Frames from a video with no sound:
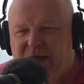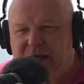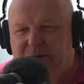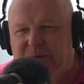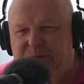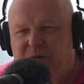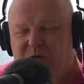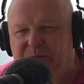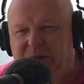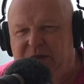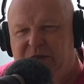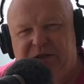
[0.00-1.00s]
and we post
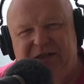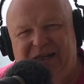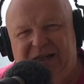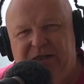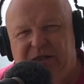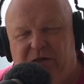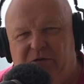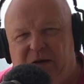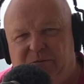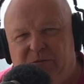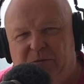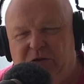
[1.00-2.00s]
pictures to
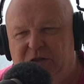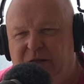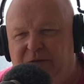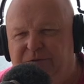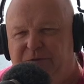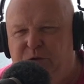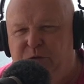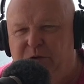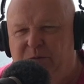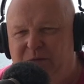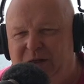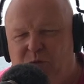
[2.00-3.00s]
Instagram, mostly of food
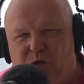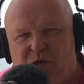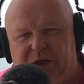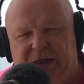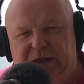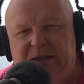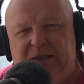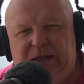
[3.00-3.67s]
and me walking,